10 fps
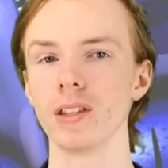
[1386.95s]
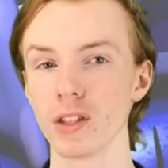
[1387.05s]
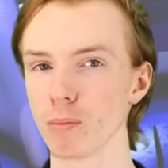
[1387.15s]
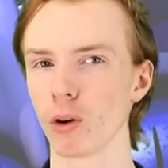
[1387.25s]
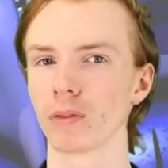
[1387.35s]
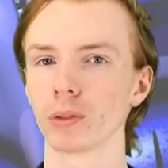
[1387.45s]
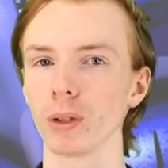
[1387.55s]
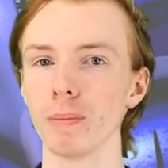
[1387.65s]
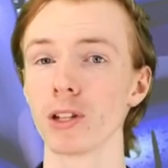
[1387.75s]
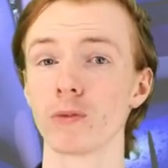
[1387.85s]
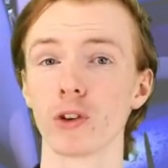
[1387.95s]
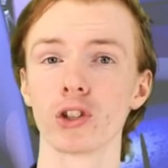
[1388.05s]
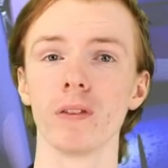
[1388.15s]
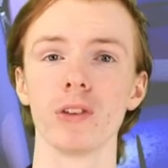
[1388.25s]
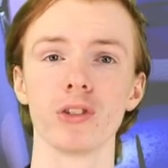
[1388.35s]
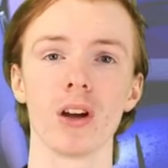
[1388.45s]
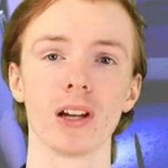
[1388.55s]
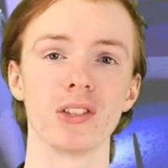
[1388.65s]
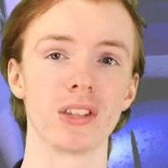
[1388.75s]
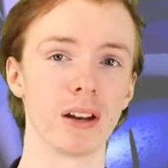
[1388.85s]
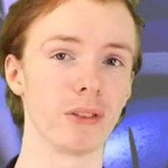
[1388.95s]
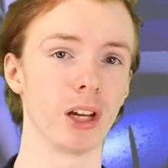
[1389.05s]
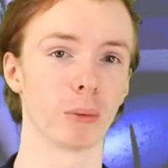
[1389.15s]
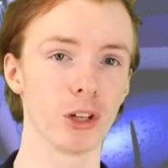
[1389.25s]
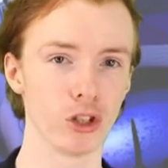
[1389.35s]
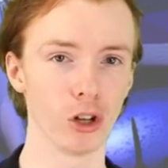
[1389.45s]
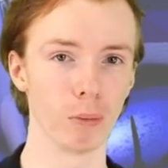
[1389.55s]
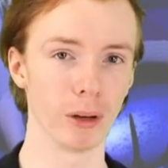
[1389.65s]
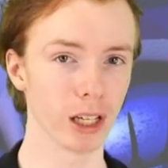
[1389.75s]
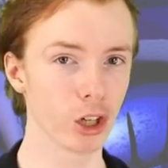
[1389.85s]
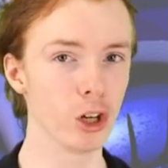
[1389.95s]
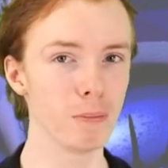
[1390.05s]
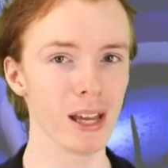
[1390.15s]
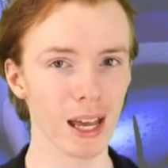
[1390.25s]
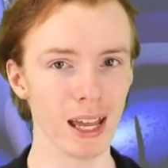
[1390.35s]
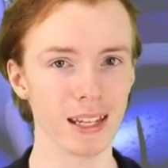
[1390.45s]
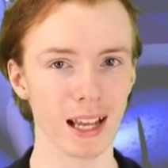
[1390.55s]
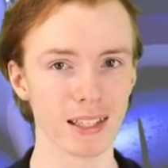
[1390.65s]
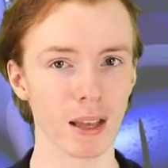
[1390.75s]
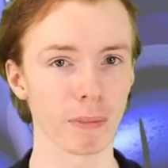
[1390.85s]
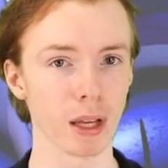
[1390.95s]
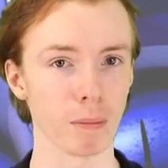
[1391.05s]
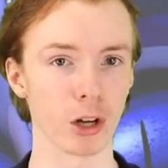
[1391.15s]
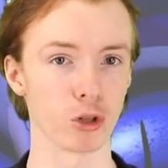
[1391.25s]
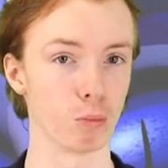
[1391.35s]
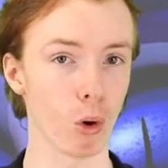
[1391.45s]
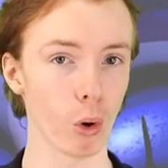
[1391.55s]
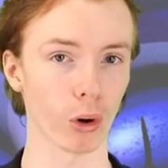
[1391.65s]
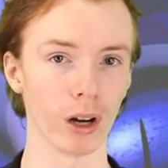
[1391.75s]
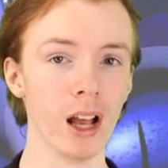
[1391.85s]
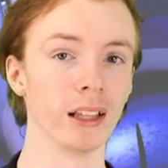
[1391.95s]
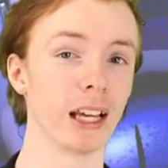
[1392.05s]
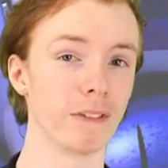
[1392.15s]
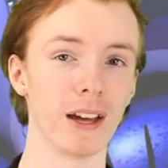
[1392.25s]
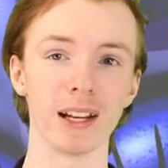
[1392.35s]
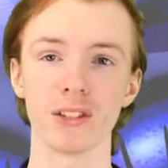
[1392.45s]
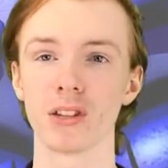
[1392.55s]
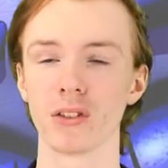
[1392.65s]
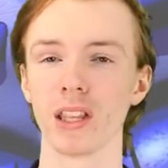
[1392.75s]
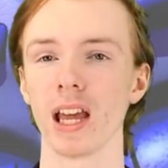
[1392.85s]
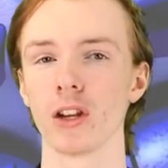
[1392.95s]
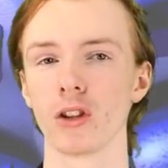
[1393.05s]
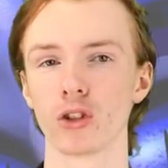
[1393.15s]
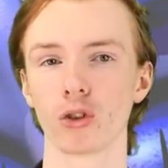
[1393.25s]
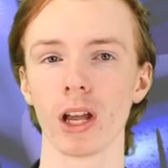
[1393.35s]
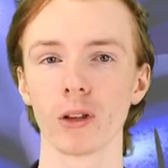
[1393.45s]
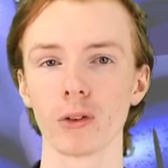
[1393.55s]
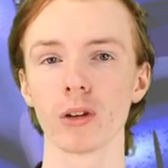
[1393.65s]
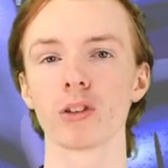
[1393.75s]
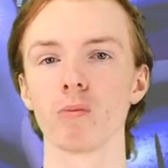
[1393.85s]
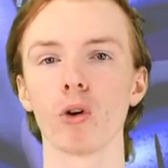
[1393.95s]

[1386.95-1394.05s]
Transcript: This is more of a remixed version of the song instead of the original, but it could be a hint at something much more. Like Vanny says at the end of the trailer, there is